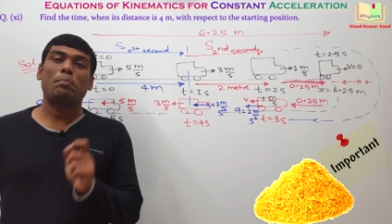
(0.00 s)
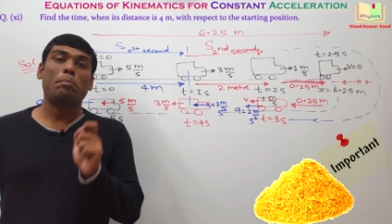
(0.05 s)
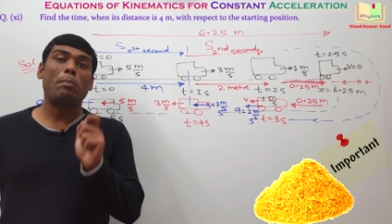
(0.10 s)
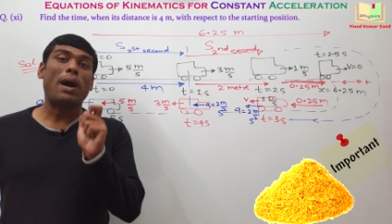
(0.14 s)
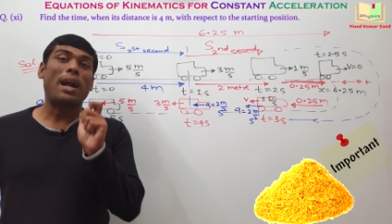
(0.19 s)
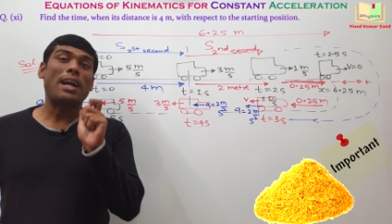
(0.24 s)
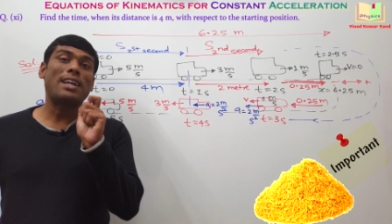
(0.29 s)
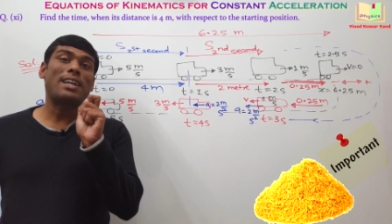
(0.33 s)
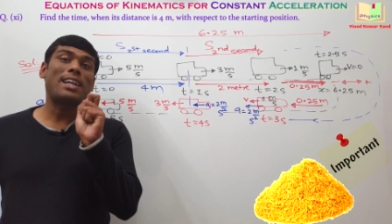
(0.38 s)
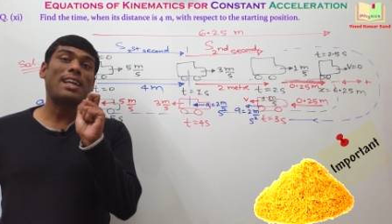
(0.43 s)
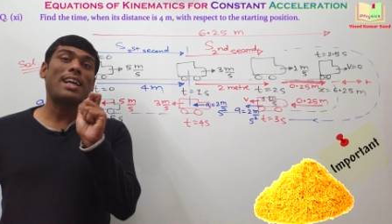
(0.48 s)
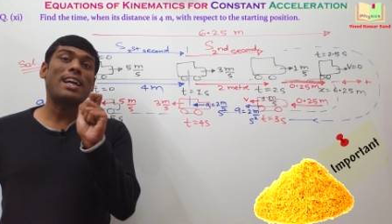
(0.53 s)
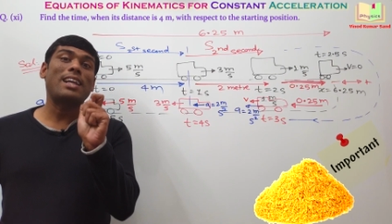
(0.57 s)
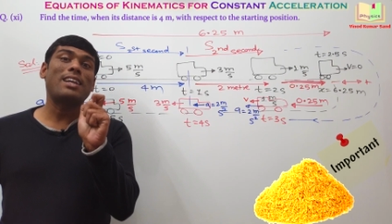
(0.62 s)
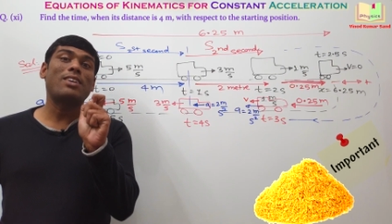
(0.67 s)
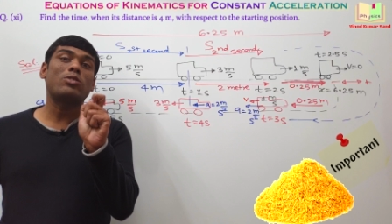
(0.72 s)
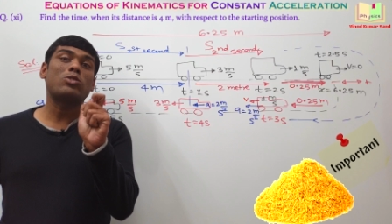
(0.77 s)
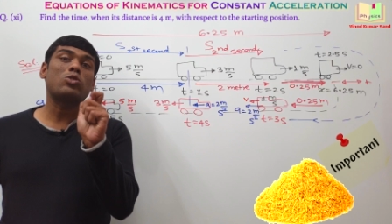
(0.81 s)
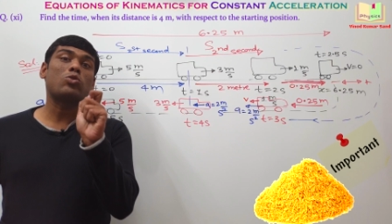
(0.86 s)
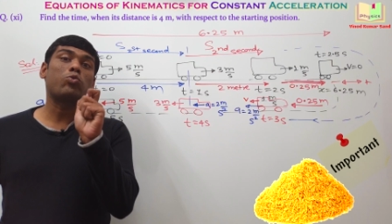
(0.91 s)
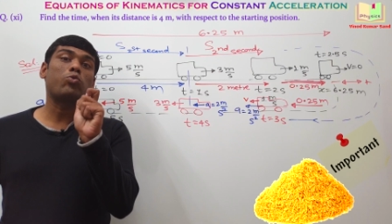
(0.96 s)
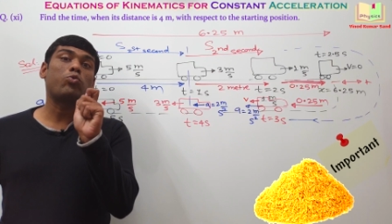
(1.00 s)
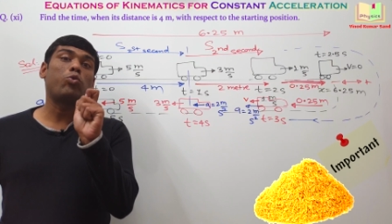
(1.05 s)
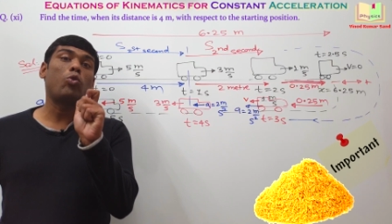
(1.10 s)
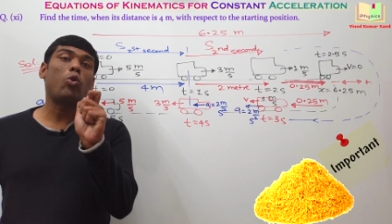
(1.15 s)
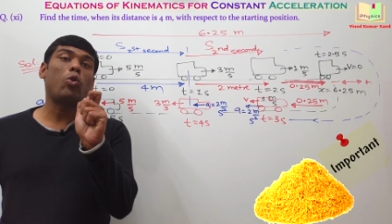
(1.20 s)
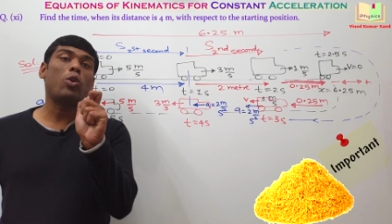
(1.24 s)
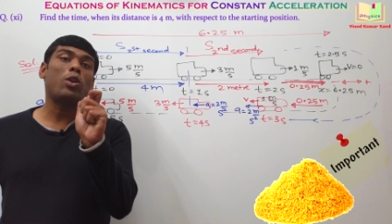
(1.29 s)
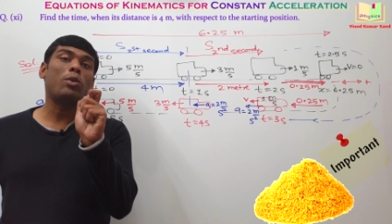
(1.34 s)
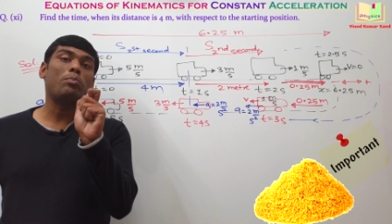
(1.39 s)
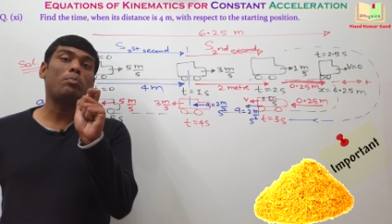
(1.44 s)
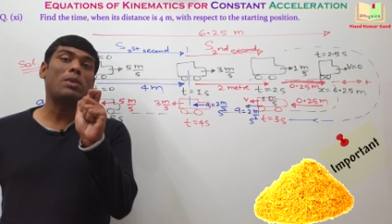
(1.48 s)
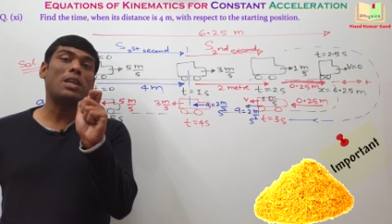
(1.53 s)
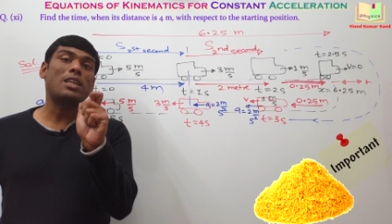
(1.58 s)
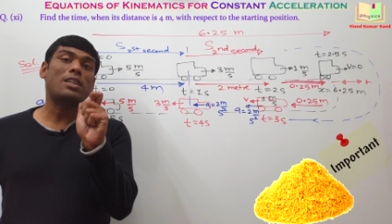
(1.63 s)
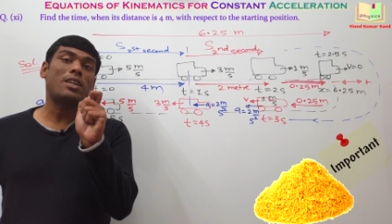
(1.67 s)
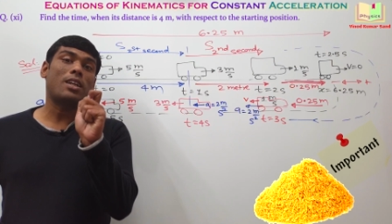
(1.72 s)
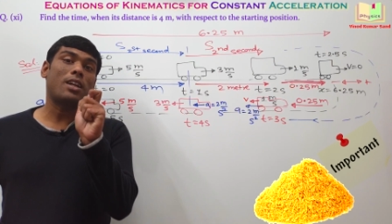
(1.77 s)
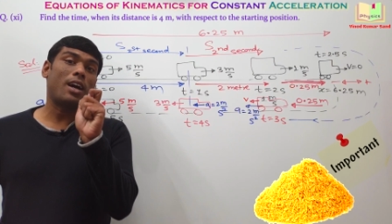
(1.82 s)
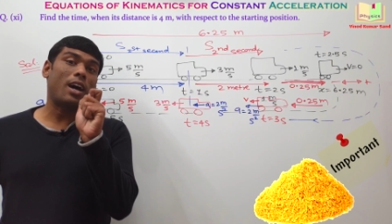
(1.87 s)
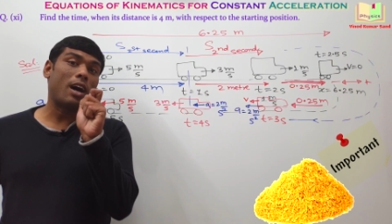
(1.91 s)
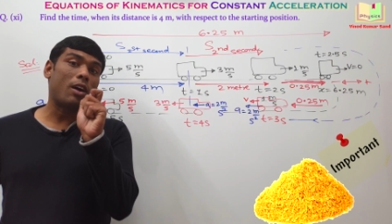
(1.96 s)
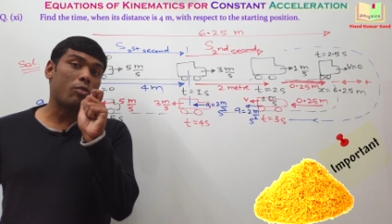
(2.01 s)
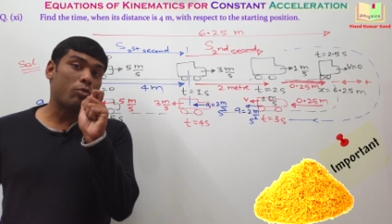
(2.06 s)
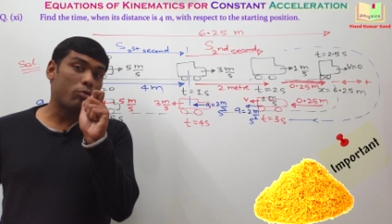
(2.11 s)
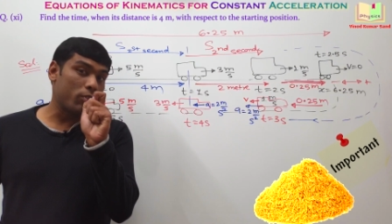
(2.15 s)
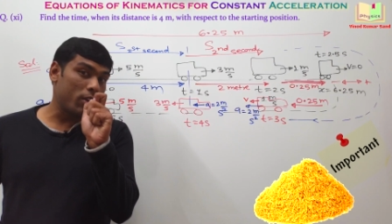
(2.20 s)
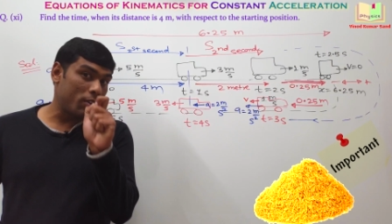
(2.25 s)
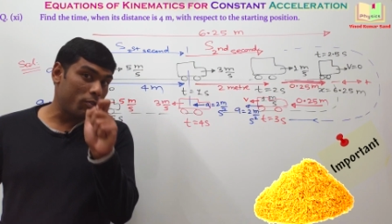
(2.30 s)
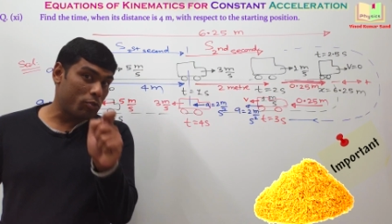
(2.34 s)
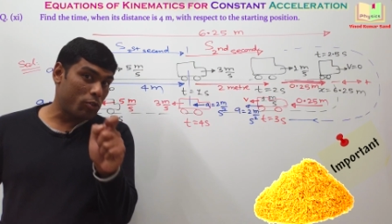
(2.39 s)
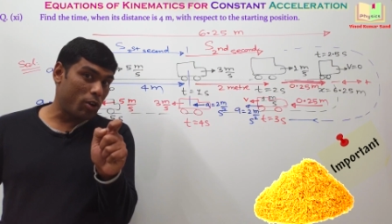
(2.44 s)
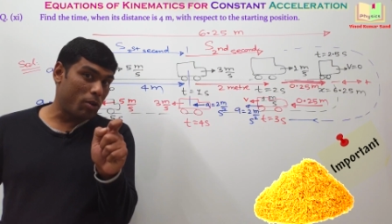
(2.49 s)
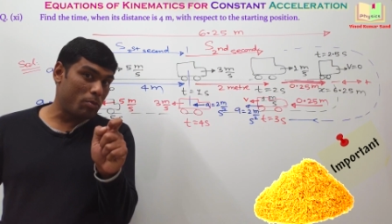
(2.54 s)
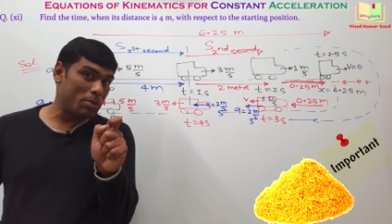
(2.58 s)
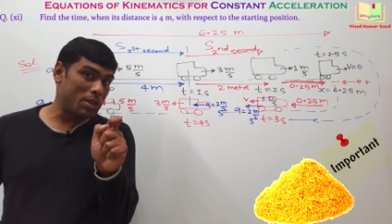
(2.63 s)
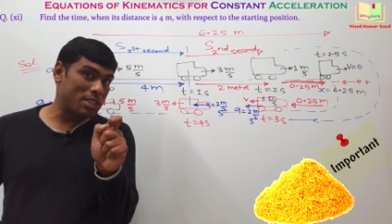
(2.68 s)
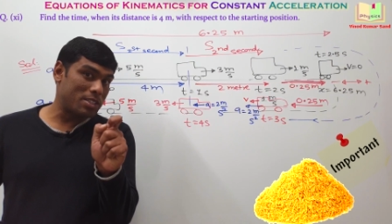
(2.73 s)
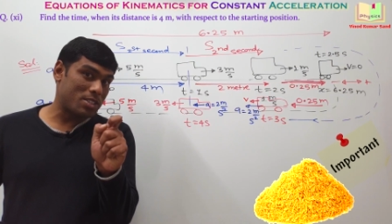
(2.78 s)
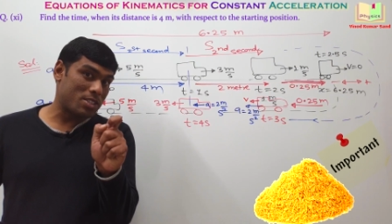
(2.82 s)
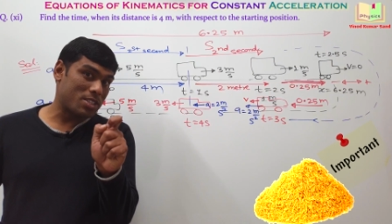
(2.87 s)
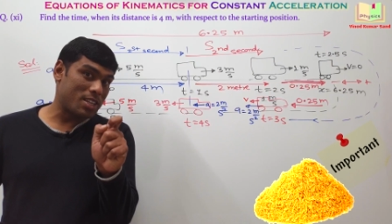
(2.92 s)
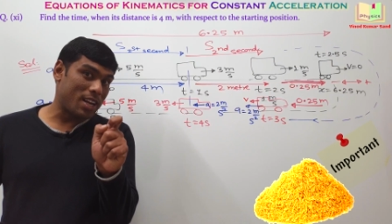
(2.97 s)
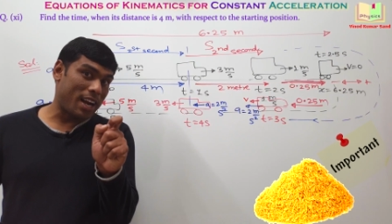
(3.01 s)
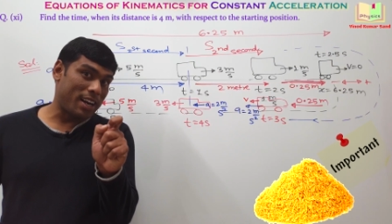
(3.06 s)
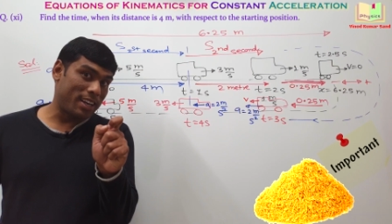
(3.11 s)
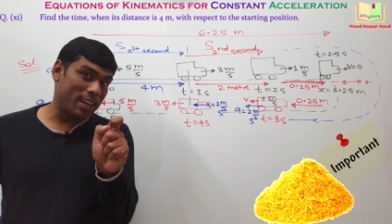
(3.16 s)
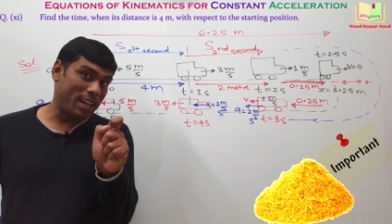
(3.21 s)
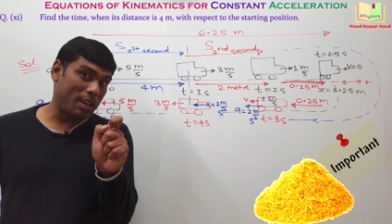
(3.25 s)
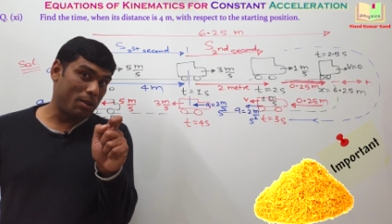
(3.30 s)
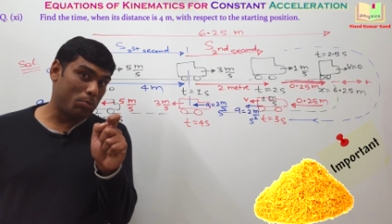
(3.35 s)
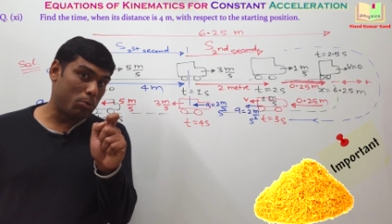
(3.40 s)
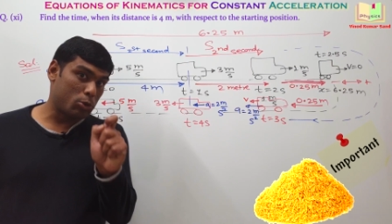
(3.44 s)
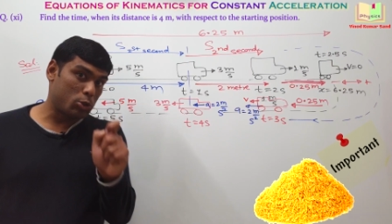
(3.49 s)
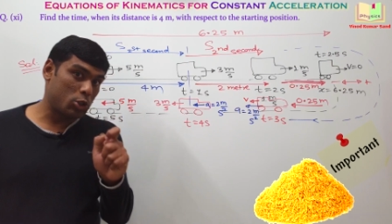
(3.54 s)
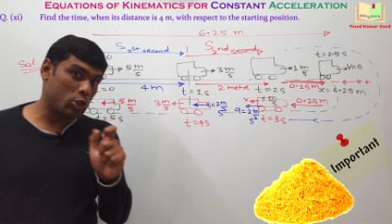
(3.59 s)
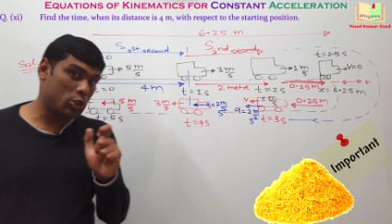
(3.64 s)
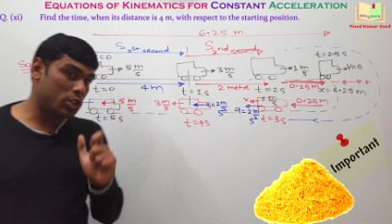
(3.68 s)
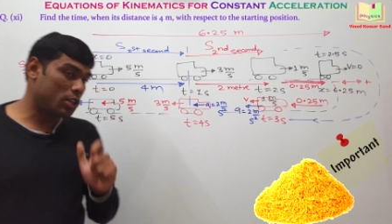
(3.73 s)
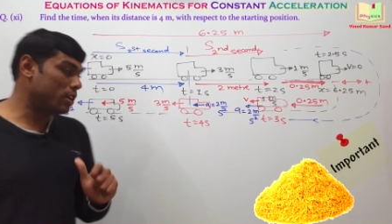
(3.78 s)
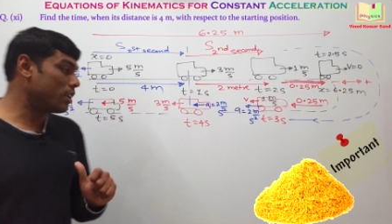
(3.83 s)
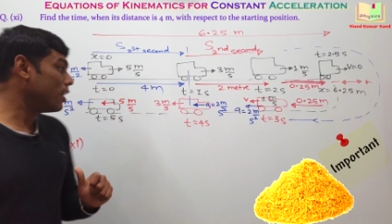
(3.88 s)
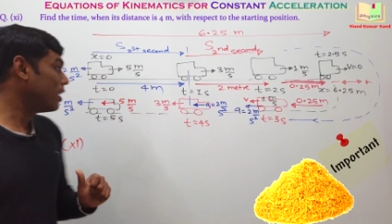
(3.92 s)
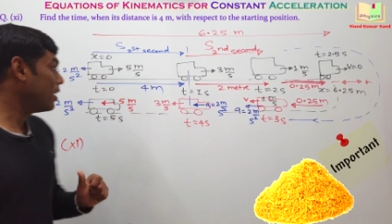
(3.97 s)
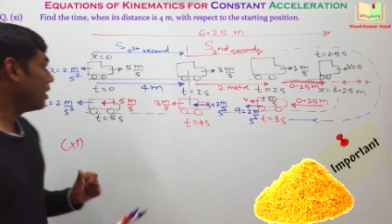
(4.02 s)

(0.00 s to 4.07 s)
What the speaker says: Particle is 4 meter away from its starting position.